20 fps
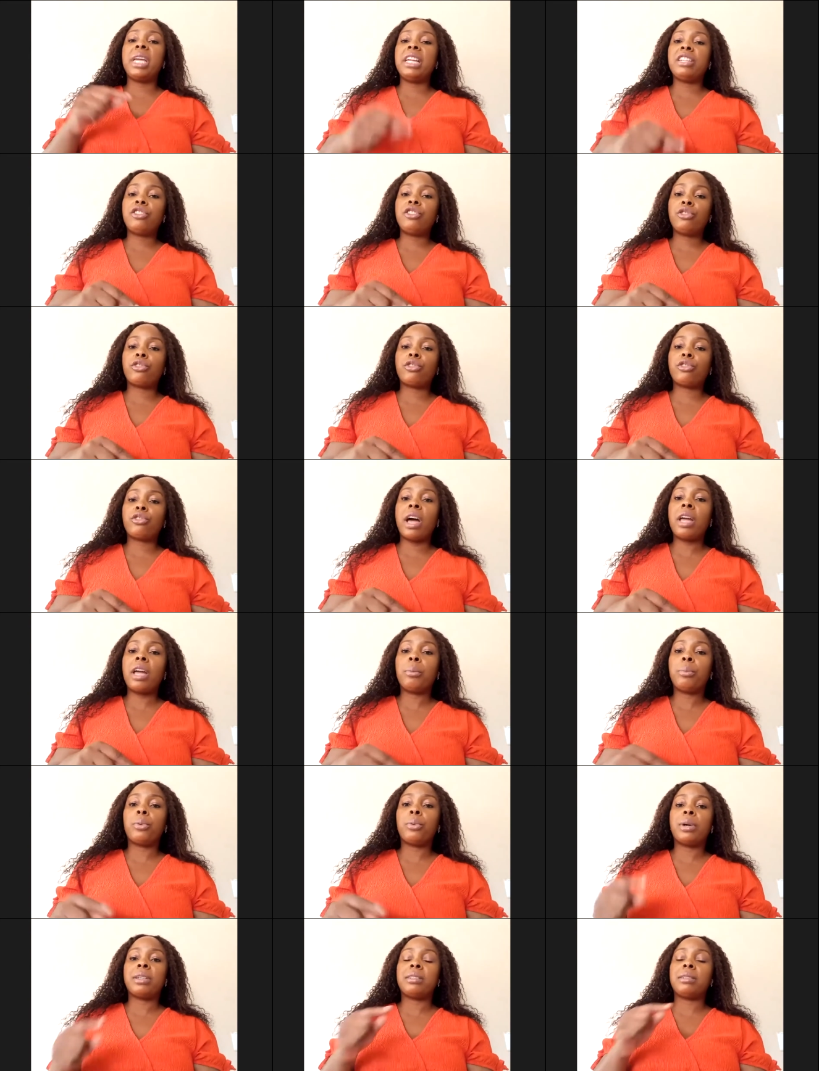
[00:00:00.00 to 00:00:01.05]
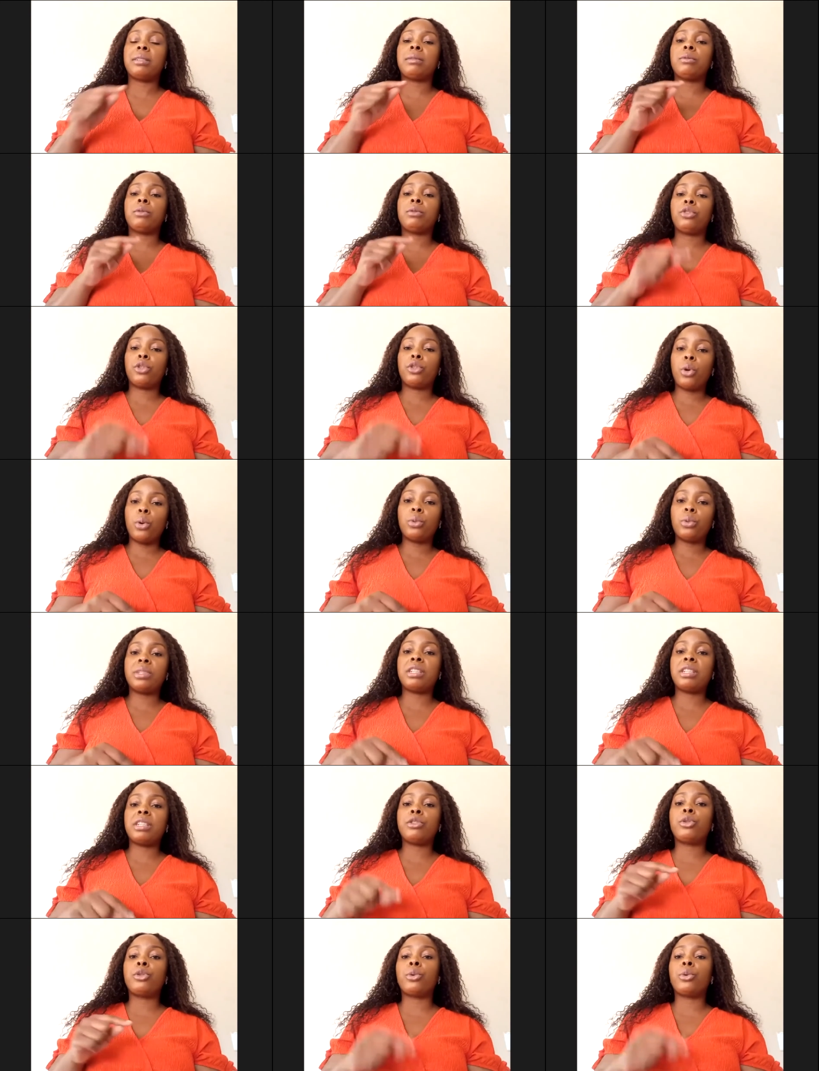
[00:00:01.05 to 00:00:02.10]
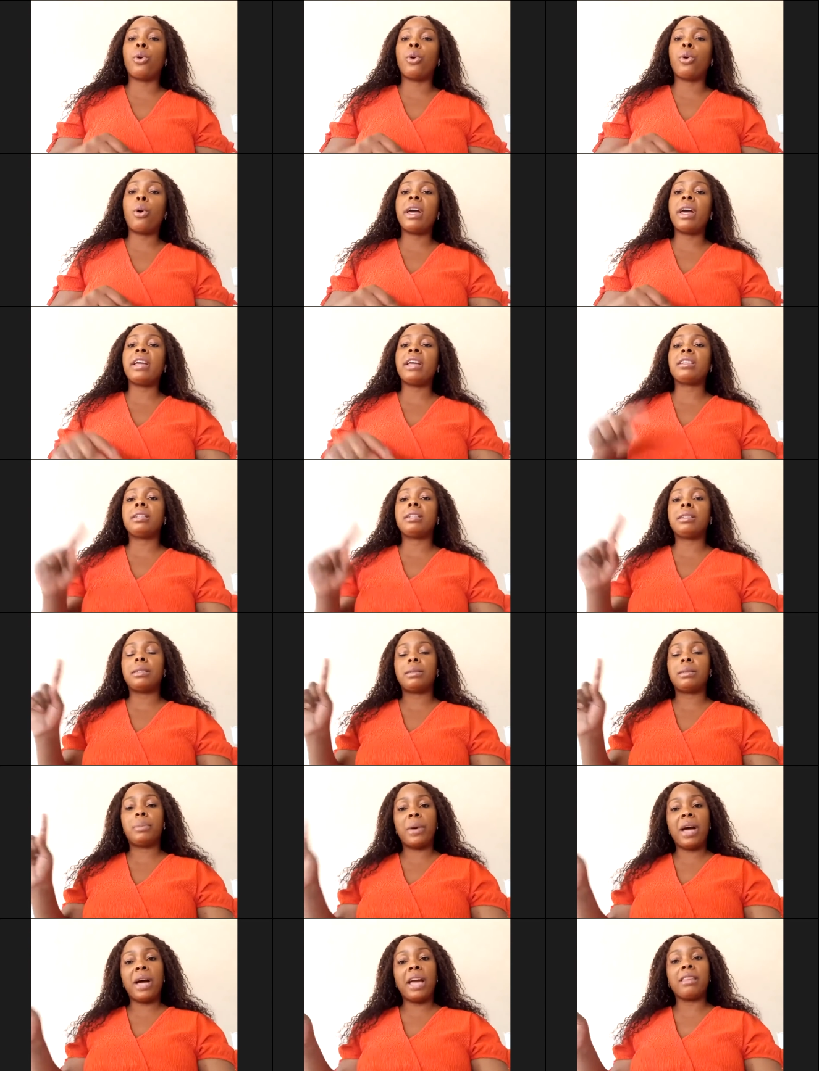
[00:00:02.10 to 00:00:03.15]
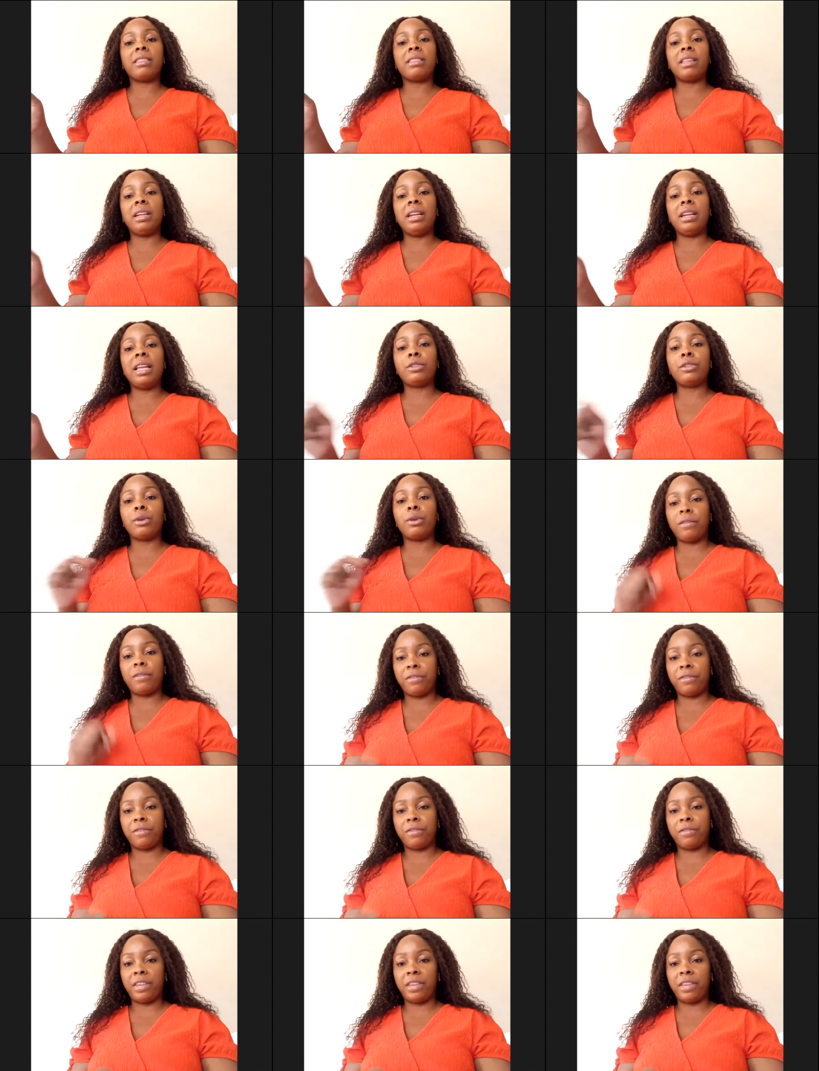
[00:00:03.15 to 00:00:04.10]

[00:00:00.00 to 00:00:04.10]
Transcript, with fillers: each tribe was chosen to go and spy the land of